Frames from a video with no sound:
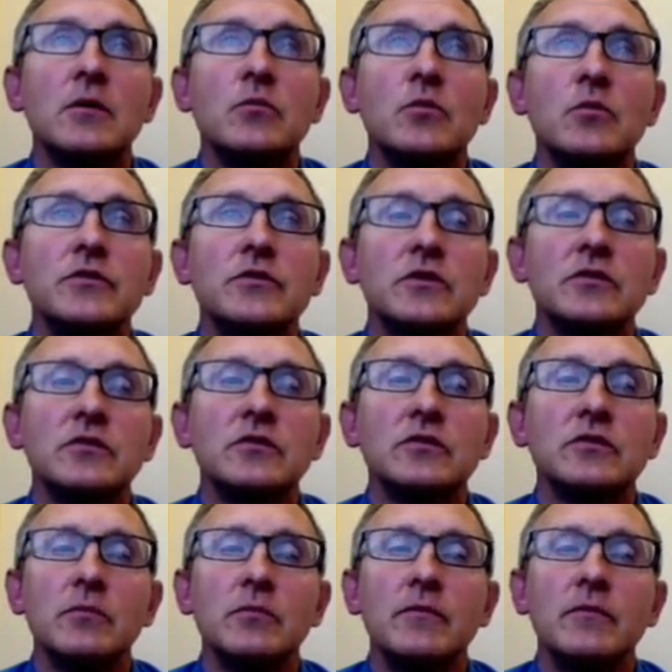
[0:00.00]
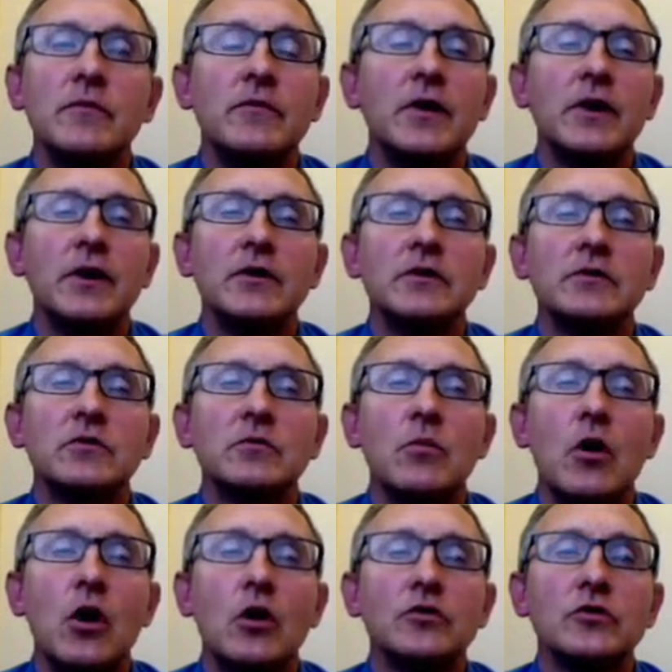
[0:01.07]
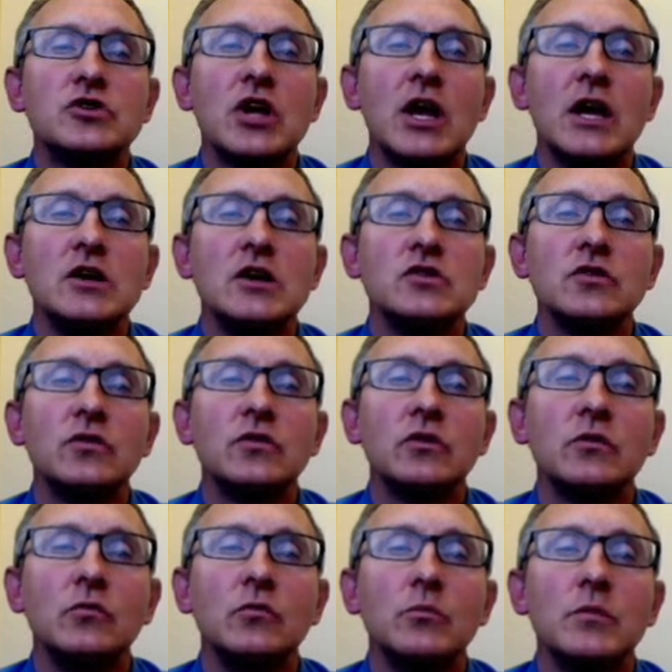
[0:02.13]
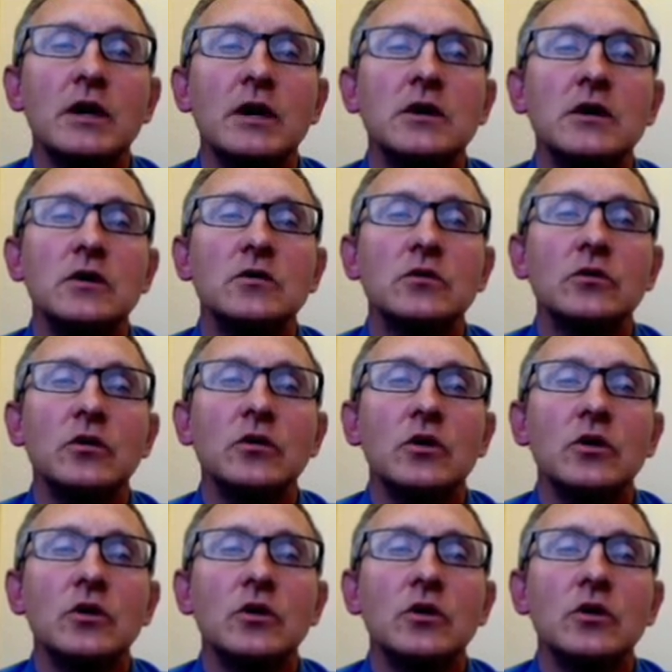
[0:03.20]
with just some very small changes to make it either